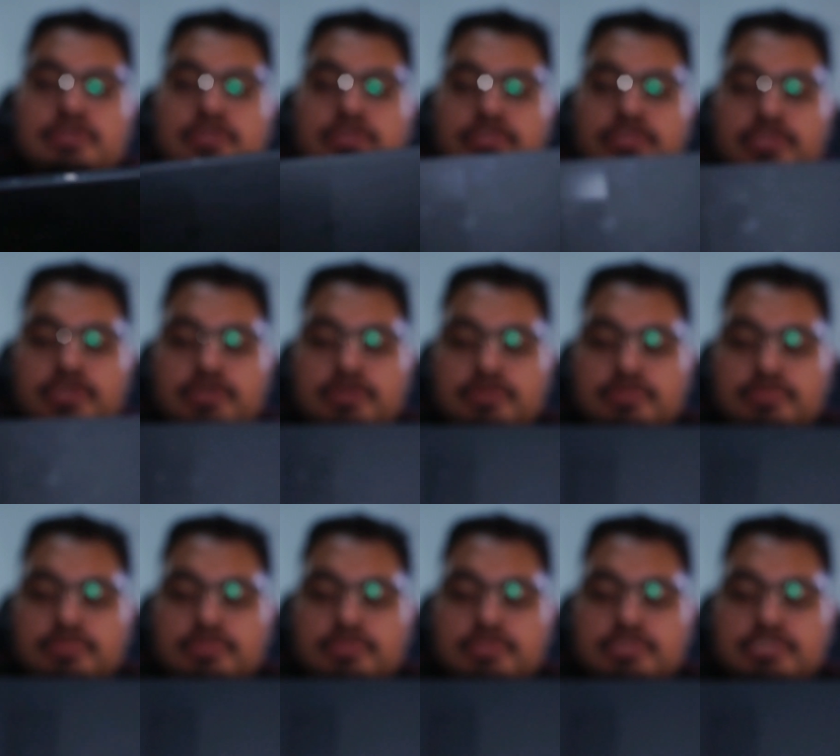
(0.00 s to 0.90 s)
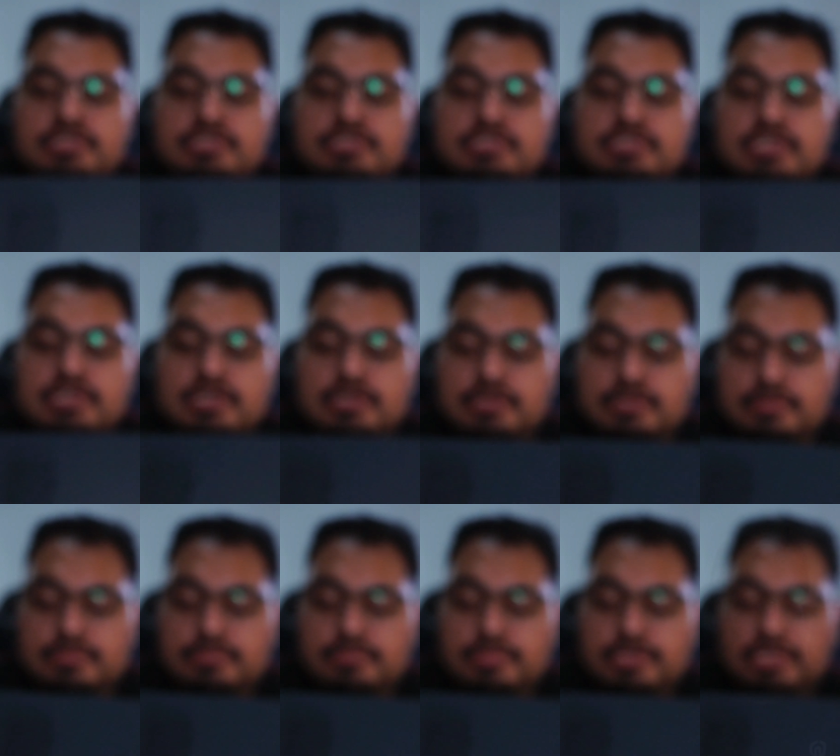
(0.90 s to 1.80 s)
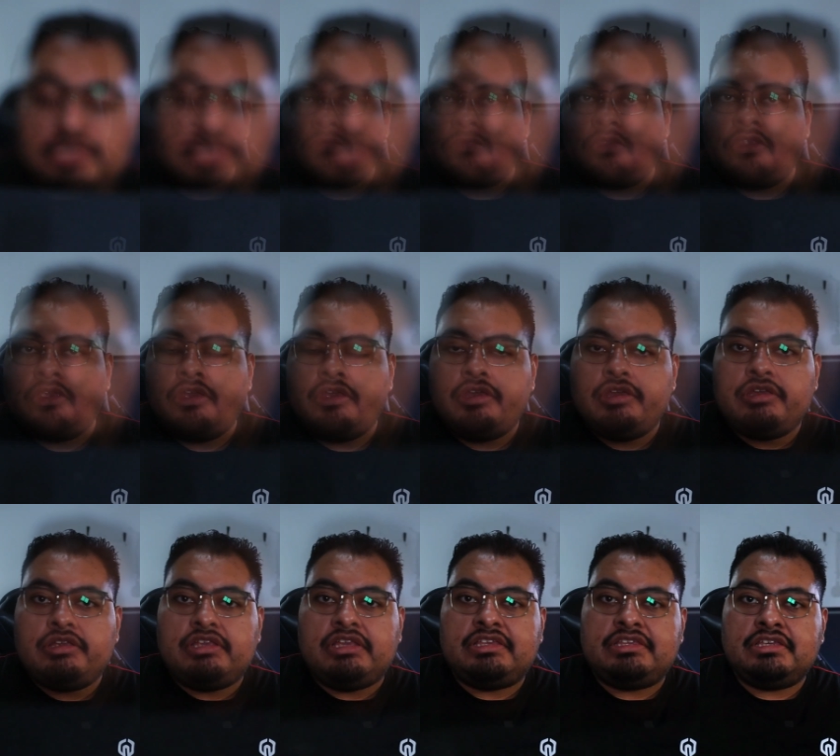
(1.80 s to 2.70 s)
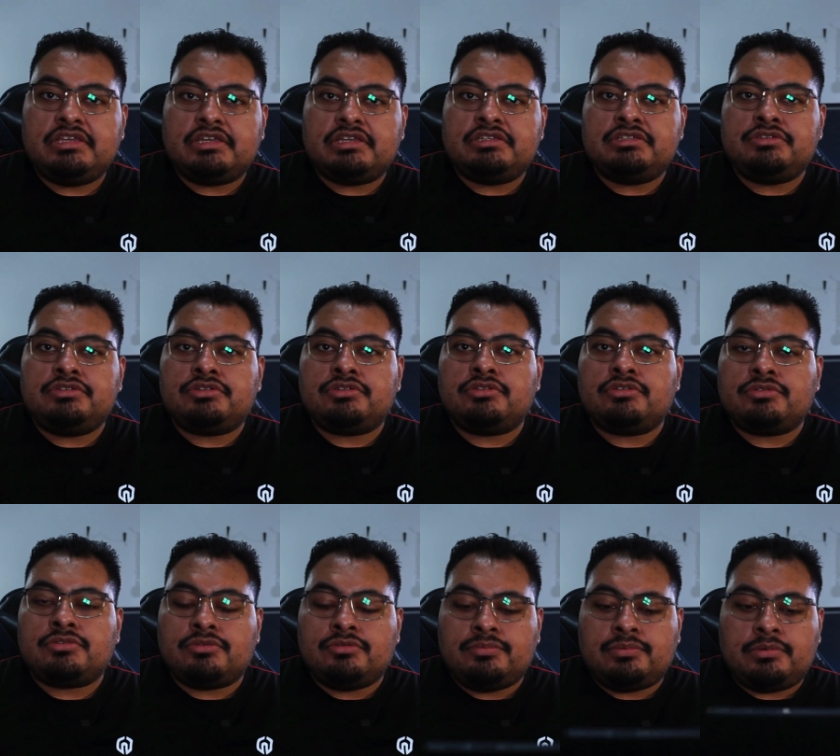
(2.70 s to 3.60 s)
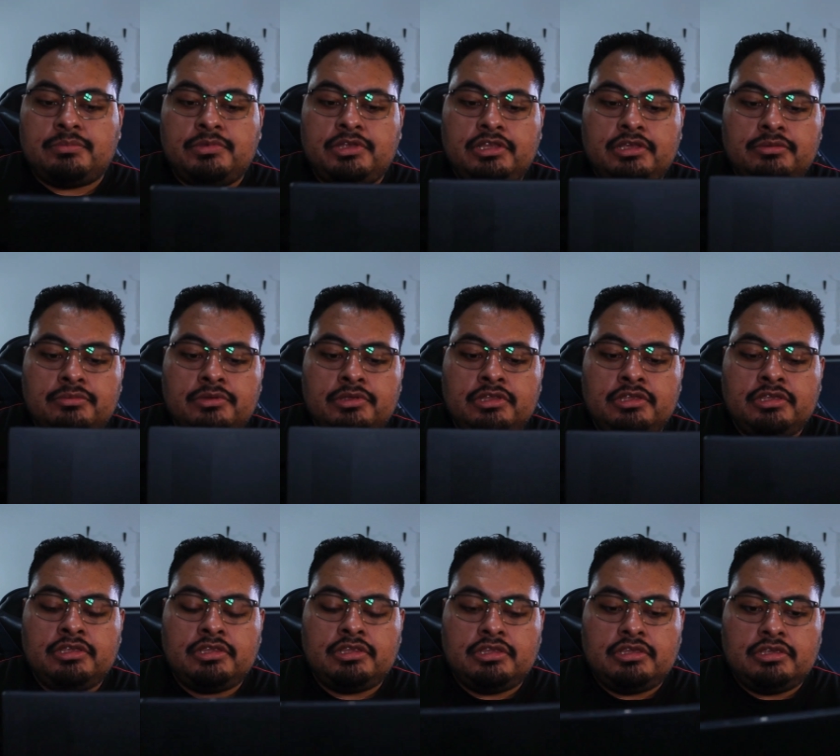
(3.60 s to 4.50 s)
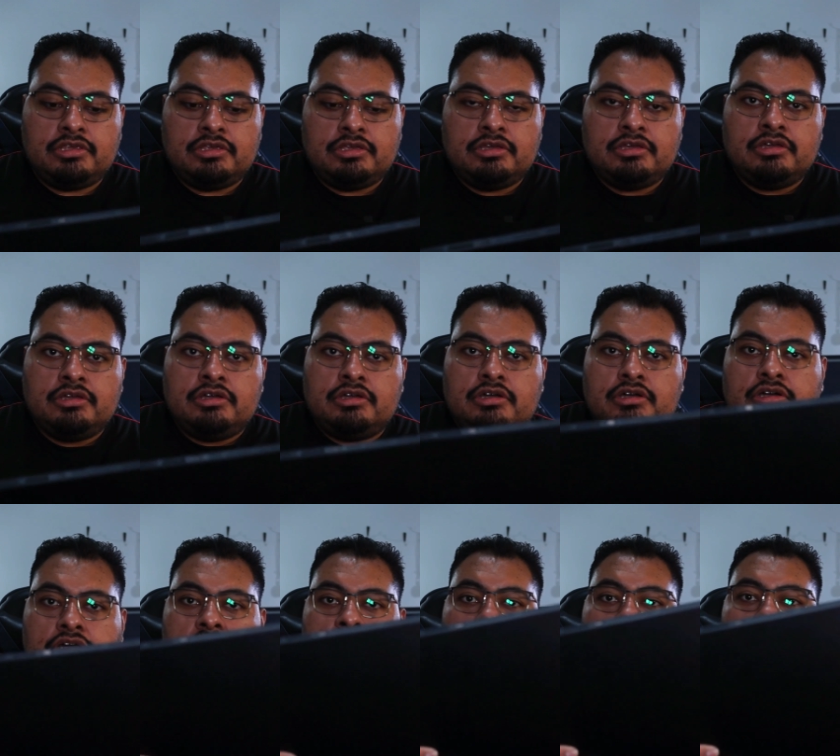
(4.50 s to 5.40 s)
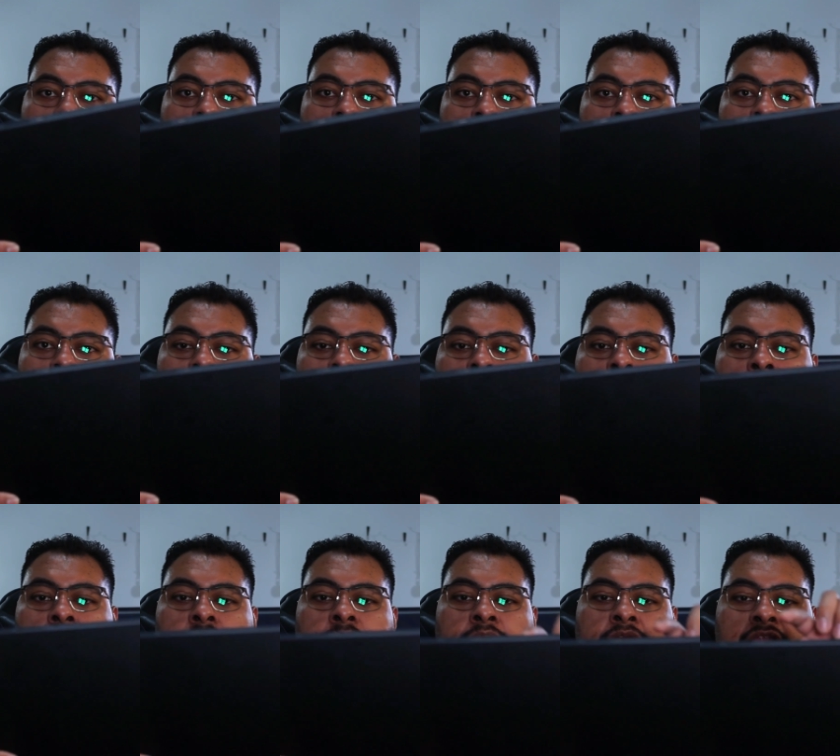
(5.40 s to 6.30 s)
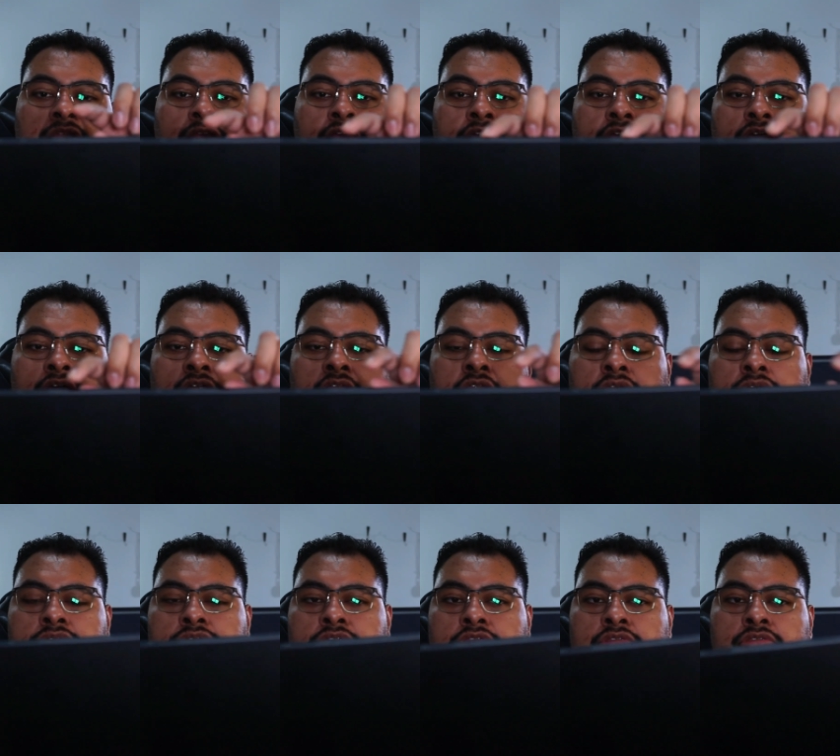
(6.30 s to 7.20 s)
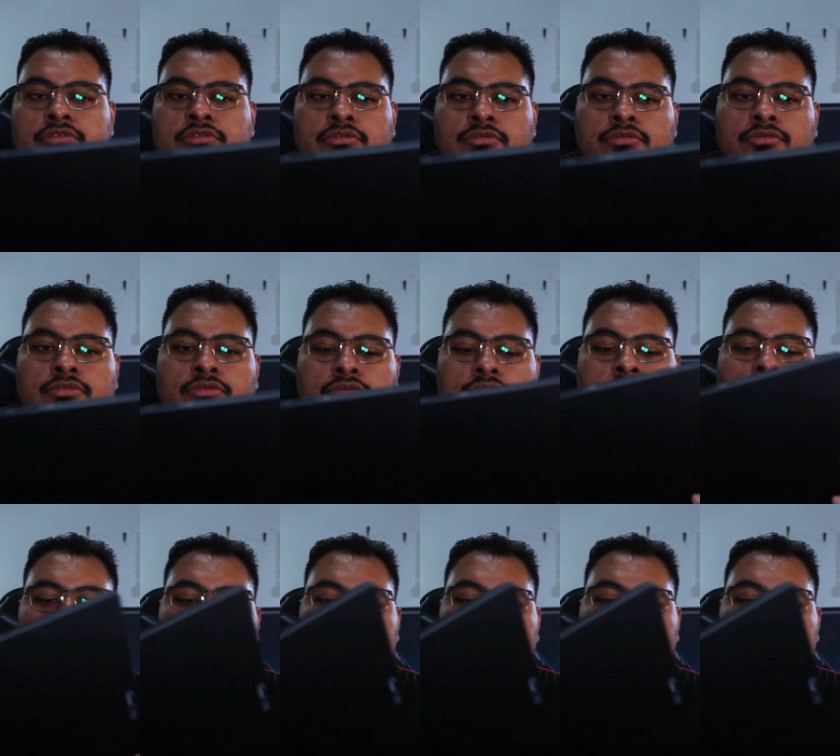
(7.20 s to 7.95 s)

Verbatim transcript: now this is the V-Link just in case you're not too familiar with it uh, the, the V-Link allows you to use